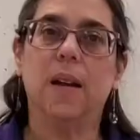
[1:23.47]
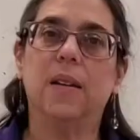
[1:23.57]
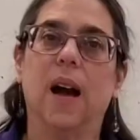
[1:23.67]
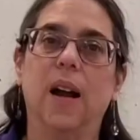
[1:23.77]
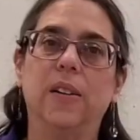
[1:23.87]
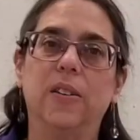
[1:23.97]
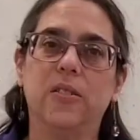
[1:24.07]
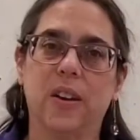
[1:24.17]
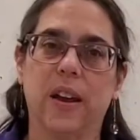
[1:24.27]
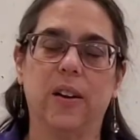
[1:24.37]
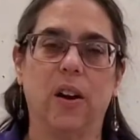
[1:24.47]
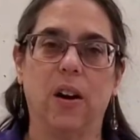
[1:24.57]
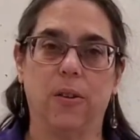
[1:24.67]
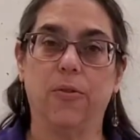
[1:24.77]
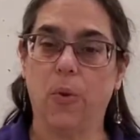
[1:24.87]
To understand
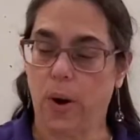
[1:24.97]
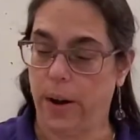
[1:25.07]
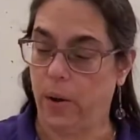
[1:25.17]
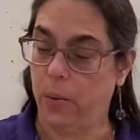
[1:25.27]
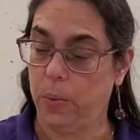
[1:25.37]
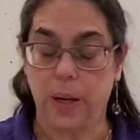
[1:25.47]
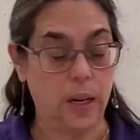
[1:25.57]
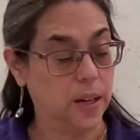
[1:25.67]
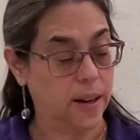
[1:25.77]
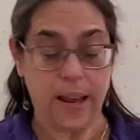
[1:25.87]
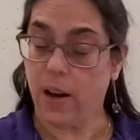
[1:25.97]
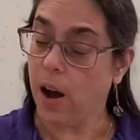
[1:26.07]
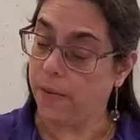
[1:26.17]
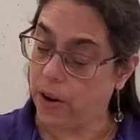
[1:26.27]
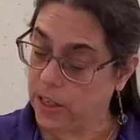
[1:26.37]
our foil, we need to take
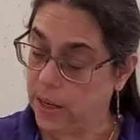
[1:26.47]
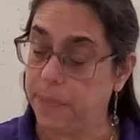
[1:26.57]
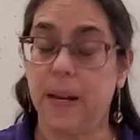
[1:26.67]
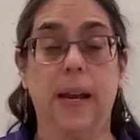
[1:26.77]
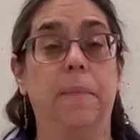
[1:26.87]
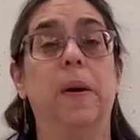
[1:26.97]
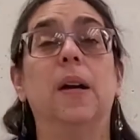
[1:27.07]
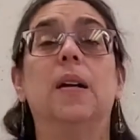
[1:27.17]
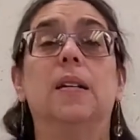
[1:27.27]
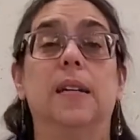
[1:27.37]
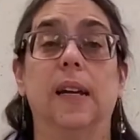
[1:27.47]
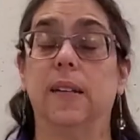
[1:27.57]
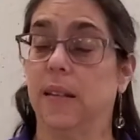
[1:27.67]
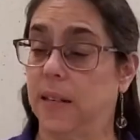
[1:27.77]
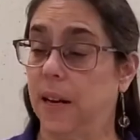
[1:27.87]
off our tip tape to get
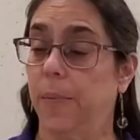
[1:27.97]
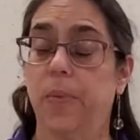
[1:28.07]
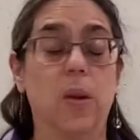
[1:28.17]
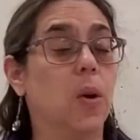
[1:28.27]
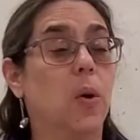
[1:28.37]
to the tip.